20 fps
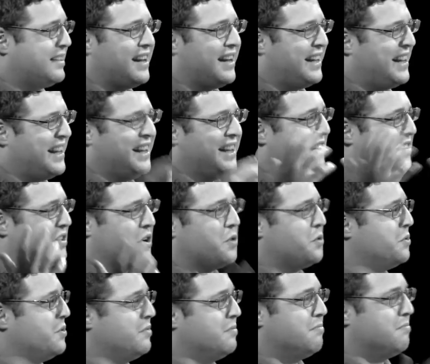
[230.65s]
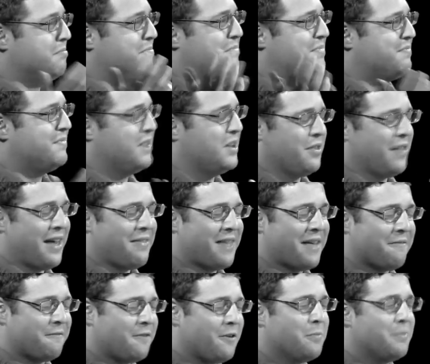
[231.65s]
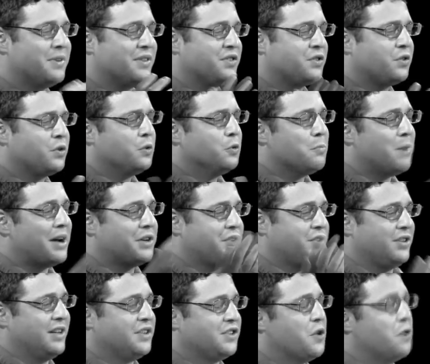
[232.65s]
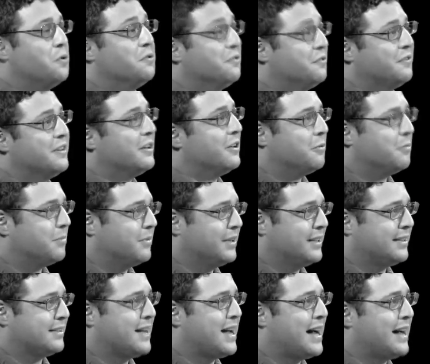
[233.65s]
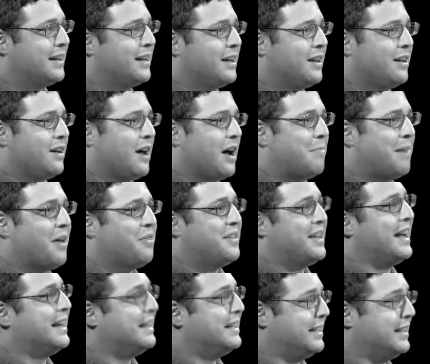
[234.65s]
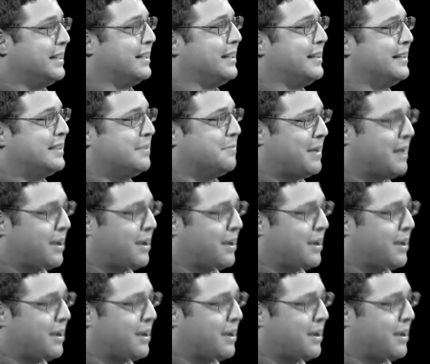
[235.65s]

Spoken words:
In its own, that film is too much its own film. It's not about the idea; it's